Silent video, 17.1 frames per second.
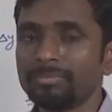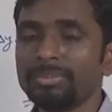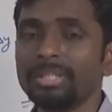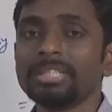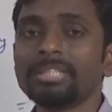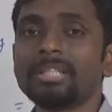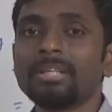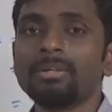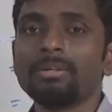
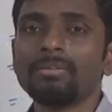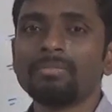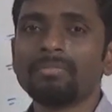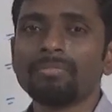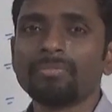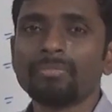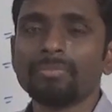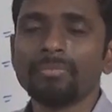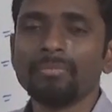Just
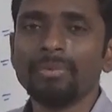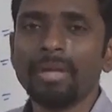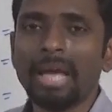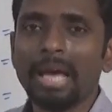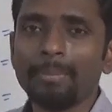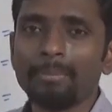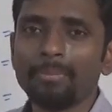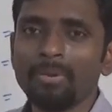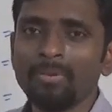we
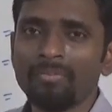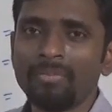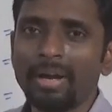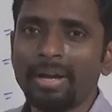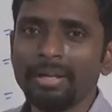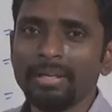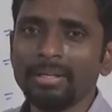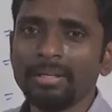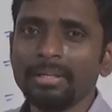have to
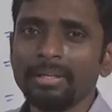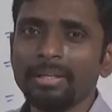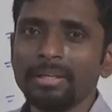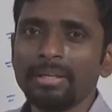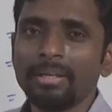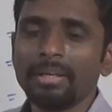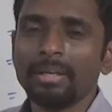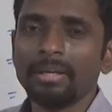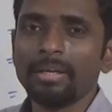find
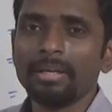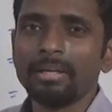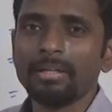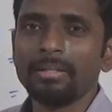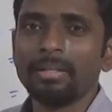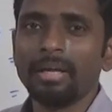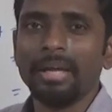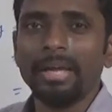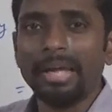
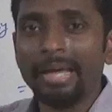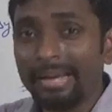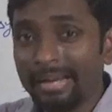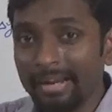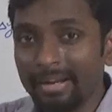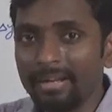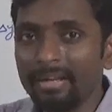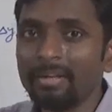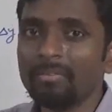the
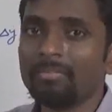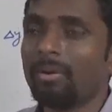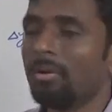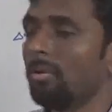error in